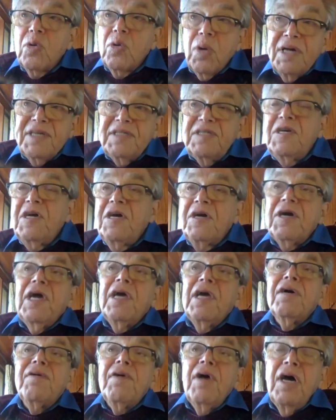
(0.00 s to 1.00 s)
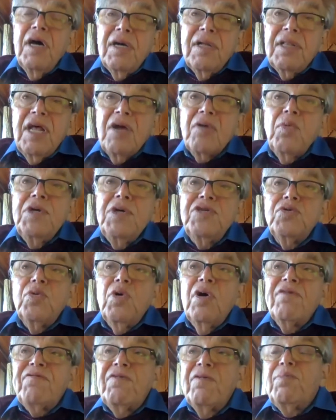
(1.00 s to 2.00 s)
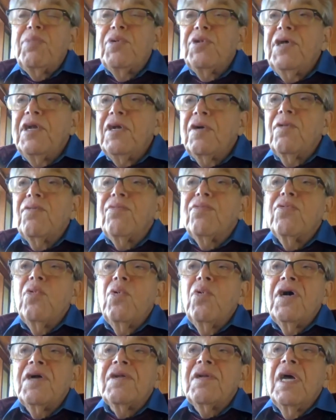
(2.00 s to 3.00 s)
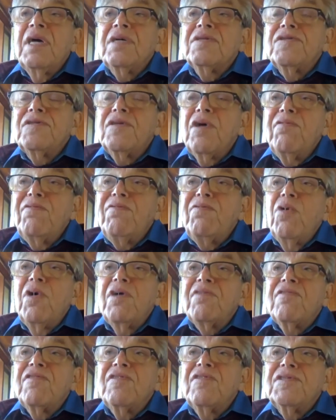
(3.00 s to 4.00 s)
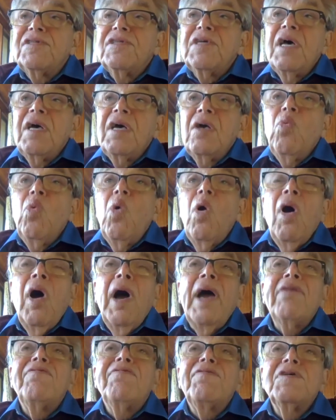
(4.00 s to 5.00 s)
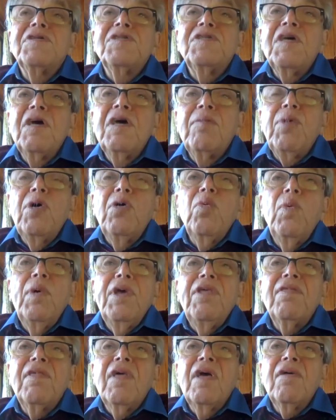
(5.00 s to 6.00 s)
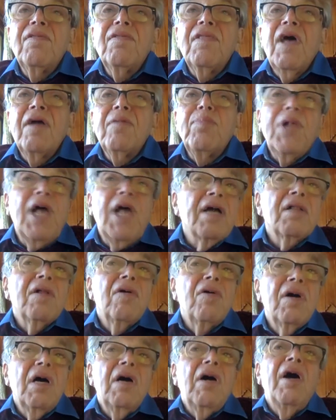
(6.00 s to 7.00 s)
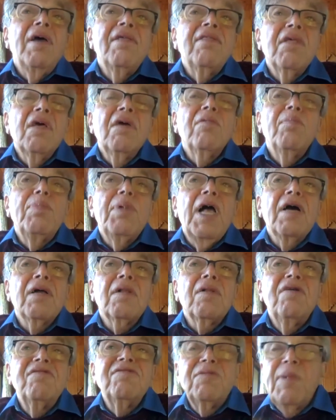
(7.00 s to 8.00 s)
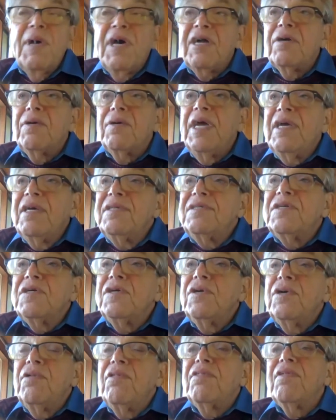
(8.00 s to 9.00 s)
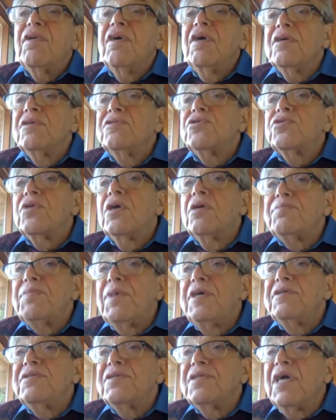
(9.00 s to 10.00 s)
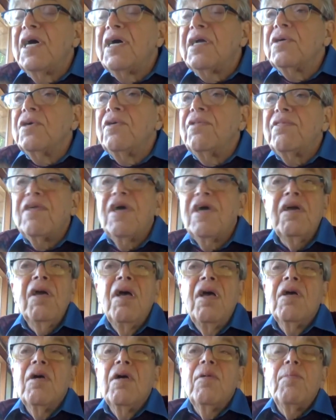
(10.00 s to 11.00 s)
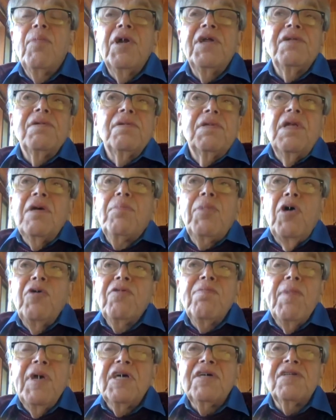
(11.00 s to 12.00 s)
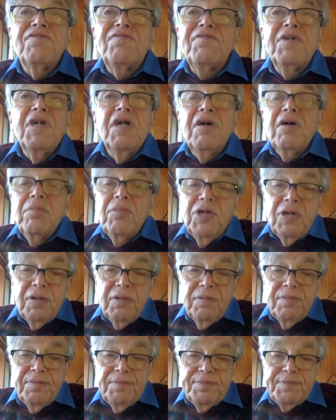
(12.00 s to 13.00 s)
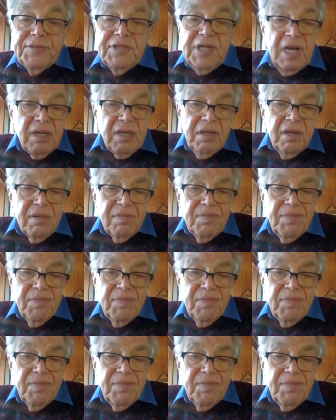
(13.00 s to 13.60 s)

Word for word: criteria that we draw from political thought and so forth to say why, for example, we think that Black Lives, I think Black Lives Matter is a good thing and Trump is not a good thing, but it, they're both mass phenomena. That